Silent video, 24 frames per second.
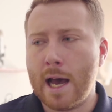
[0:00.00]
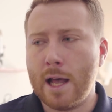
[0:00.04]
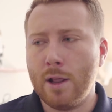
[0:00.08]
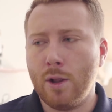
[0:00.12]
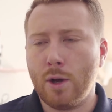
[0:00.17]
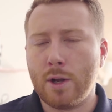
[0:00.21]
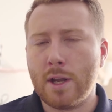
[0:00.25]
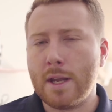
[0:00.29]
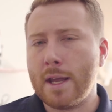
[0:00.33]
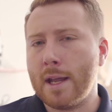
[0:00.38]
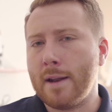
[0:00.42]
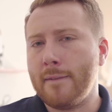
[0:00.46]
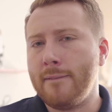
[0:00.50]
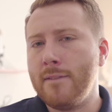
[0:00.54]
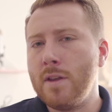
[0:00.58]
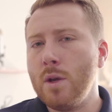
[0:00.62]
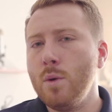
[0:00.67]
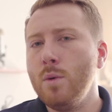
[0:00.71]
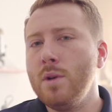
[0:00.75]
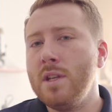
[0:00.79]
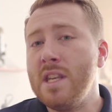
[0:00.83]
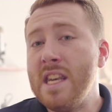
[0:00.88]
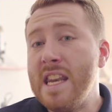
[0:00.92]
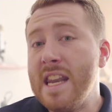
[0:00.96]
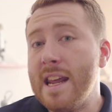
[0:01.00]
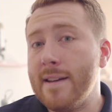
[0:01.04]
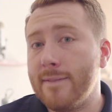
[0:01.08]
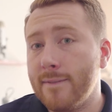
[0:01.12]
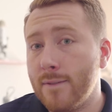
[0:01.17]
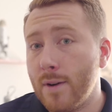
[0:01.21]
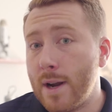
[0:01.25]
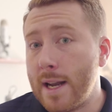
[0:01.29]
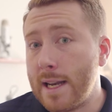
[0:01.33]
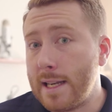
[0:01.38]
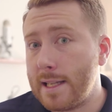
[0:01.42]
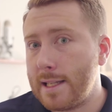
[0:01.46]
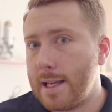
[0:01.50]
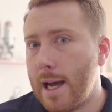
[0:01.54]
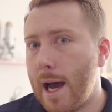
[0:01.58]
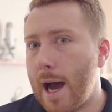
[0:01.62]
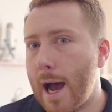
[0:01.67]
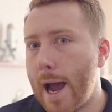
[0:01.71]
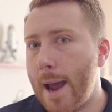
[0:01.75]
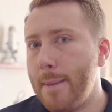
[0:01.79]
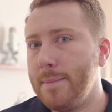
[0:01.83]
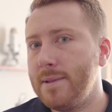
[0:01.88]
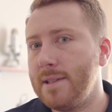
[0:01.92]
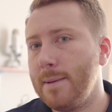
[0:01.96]
looking at a few different
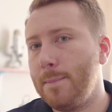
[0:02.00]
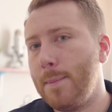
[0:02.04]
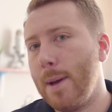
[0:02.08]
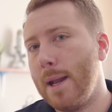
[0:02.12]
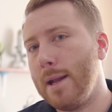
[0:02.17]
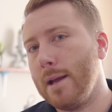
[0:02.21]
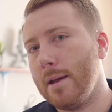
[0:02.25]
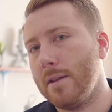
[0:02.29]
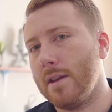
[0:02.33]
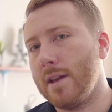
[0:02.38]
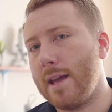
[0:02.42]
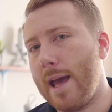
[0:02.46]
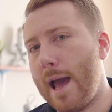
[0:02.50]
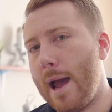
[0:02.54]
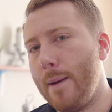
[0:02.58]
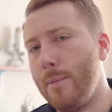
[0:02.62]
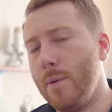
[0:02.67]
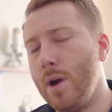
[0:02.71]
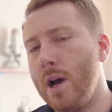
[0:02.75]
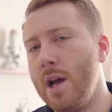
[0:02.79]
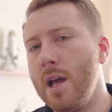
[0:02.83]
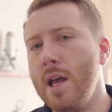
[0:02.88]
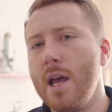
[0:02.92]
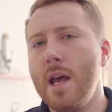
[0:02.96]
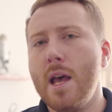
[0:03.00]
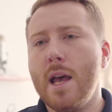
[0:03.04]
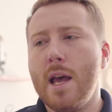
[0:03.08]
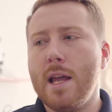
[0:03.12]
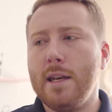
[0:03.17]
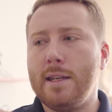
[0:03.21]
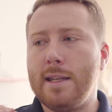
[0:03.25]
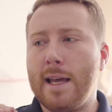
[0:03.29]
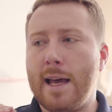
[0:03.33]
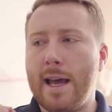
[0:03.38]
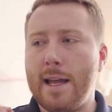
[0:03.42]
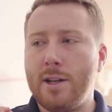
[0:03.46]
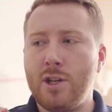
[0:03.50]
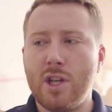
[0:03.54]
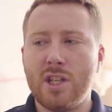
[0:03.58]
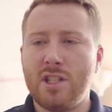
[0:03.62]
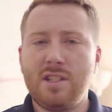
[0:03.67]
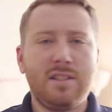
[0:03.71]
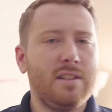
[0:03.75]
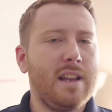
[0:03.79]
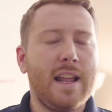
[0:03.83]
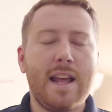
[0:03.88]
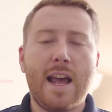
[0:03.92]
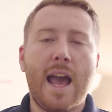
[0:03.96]
types depending on the camera.
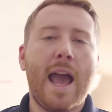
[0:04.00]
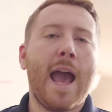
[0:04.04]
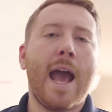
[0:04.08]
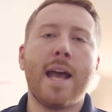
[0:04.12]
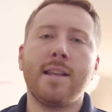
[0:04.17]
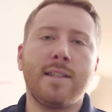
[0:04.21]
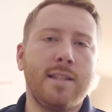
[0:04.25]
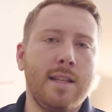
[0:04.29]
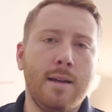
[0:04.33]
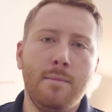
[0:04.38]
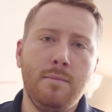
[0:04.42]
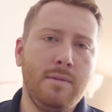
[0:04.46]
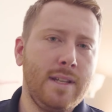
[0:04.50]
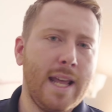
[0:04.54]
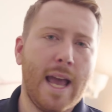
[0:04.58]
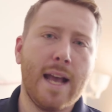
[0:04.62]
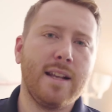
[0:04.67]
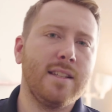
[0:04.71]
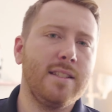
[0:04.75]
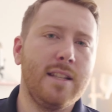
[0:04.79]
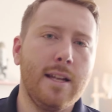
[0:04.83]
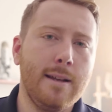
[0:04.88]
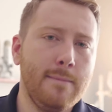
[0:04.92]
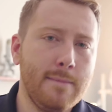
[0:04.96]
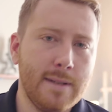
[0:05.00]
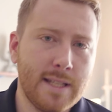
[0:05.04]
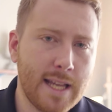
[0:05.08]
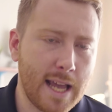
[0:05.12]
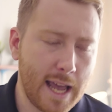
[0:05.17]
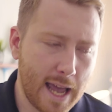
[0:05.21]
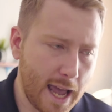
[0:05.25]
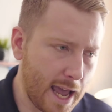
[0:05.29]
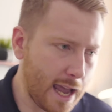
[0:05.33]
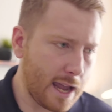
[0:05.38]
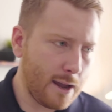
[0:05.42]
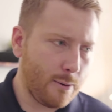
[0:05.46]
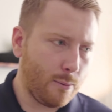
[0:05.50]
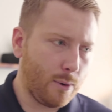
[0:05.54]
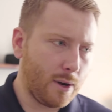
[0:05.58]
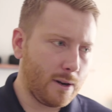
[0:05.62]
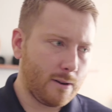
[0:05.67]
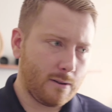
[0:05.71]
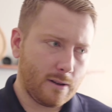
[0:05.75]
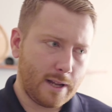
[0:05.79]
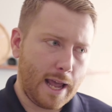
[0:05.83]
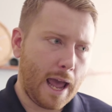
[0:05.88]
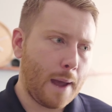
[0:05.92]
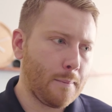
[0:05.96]
Just ask them, text them, and say, hey,
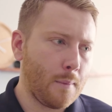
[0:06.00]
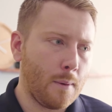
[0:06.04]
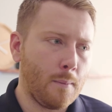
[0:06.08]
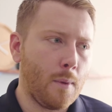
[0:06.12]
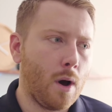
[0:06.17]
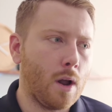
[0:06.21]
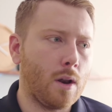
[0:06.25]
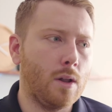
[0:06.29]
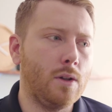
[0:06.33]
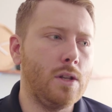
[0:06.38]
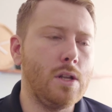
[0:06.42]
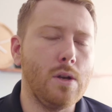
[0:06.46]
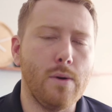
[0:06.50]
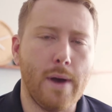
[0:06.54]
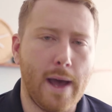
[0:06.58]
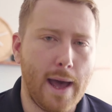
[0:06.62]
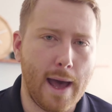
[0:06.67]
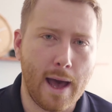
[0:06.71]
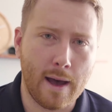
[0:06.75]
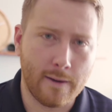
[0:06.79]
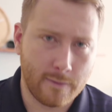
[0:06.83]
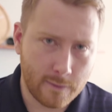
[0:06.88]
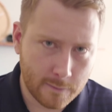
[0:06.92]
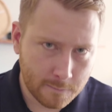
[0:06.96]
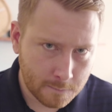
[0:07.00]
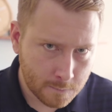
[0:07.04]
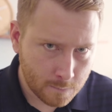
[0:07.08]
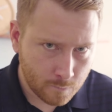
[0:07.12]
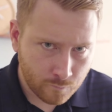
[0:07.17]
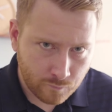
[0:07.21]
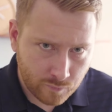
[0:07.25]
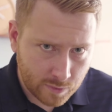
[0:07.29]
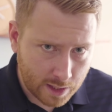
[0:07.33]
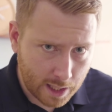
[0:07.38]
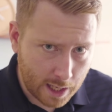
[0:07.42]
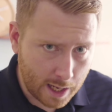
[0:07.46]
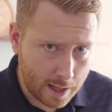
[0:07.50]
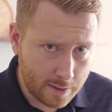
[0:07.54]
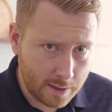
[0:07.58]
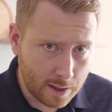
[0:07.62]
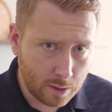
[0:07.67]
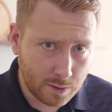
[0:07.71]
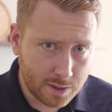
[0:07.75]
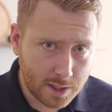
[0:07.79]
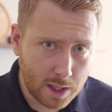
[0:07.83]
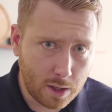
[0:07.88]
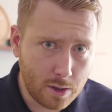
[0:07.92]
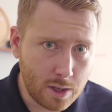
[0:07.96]
what camera model do you have? And
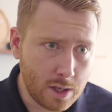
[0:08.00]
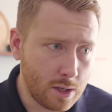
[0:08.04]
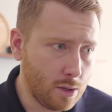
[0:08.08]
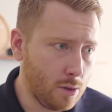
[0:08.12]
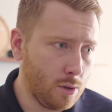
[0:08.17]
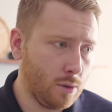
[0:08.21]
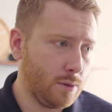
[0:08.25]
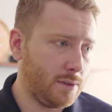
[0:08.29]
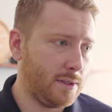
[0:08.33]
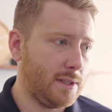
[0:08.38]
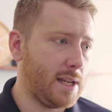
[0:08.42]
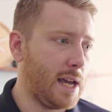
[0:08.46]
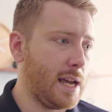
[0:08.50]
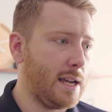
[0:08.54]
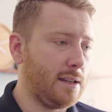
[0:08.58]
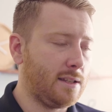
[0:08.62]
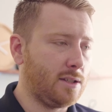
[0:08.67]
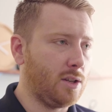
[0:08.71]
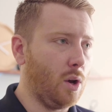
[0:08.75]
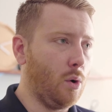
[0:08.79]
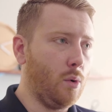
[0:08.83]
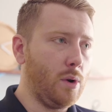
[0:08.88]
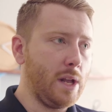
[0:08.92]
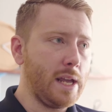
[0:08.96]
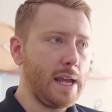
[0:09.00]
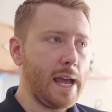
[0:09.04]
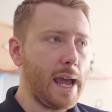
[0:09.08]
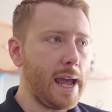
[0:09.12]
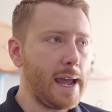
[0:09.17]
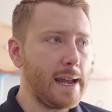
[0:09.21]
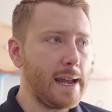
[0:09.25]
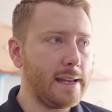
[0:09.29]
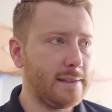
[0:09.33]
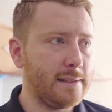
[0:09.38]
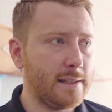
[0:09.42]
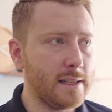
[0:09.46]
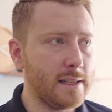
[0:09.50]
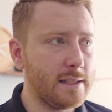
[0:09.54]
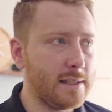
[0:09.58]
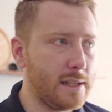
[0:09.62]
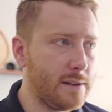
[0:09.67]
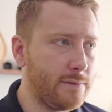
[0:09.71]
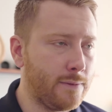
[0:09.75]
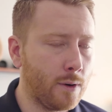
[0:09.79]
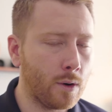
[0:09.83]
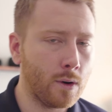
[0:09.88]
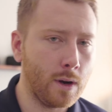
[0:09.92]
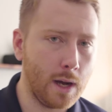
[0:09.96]
they'll tell you, say, Sony
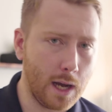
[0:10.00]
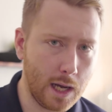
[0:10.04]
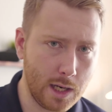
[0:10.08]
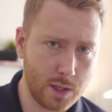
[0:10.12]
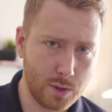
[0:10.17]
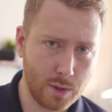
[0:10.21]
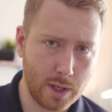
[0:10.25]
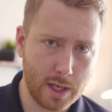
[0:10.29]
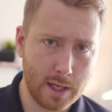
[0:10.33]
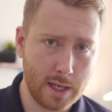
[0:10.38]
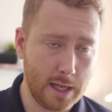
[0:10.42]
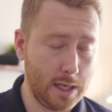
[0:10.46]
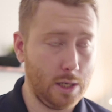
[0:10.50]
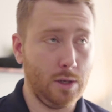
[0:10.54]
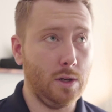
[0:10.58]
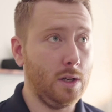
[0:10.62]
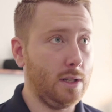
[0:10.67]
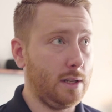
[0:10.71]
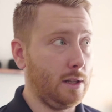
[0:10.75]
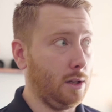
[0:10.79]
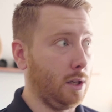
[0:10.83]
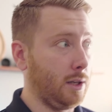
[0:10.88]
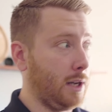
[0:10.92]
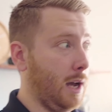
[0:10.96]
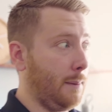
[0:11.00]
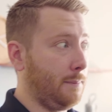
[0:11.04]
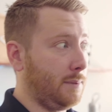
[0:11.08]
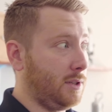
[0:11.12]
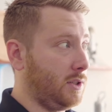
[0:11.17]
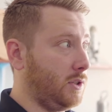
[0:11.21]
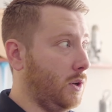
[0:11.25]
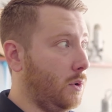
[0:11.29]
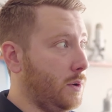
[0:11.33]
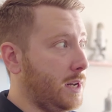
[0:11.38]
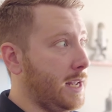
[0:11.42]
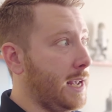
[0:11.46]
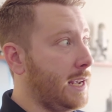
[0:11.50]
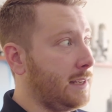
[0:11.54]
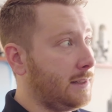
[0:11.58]
A6400, and you just look up Sony